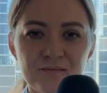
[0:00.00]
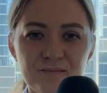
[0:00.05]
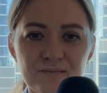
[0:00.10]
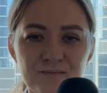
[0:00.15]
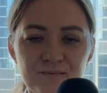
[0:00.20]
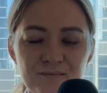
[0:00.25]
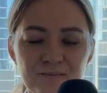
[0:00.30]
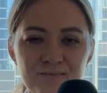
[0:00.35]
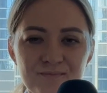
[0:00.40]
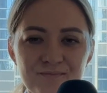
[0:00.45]

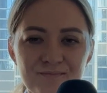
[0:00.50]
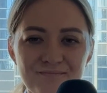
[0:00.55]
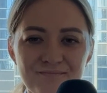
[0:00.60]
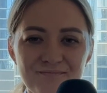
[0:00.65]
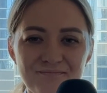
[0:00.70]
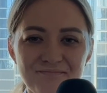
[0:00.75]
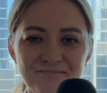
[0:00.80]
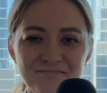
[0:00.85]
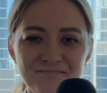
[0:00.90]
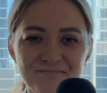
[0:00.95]

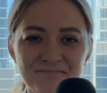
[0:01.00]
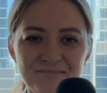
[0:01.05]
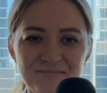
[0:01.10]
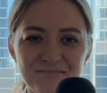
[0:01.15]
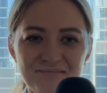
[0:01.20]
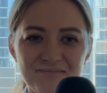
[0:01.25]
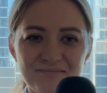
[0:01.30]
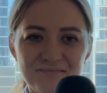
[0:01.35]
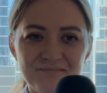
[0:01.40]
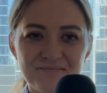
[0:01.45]

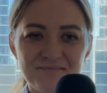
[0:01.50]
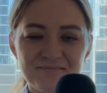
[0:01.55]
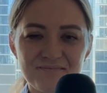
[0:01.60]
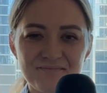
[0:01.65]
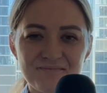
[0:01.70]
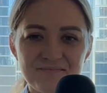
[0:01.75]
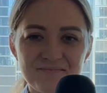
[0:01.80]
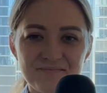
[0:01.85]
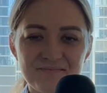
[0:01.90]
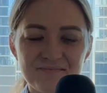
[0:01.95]

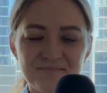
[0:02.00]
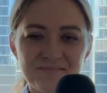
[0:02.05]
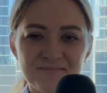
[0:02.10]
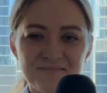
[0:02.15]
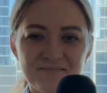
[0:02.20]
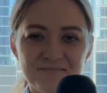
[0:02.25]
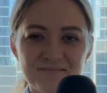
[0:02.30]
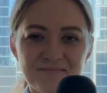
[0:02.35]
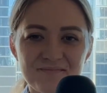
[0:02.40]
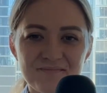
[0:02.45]

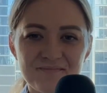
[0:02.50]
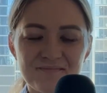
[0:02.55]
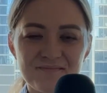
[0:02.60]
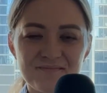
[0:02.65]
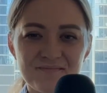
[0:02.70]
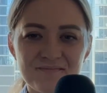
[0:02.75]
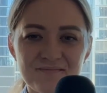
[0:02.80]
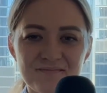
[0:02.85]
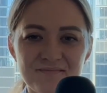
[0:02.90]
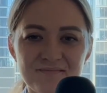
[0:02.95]

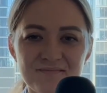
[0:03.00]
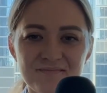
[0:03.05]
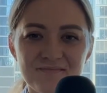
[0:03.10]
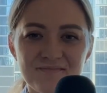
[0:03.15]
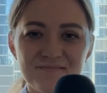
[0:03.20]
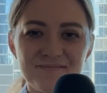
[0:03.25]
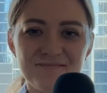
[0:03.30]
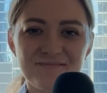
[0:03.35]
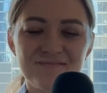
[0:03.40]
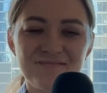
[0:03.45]

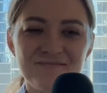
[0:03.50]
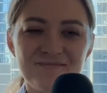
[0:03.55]
[no speech]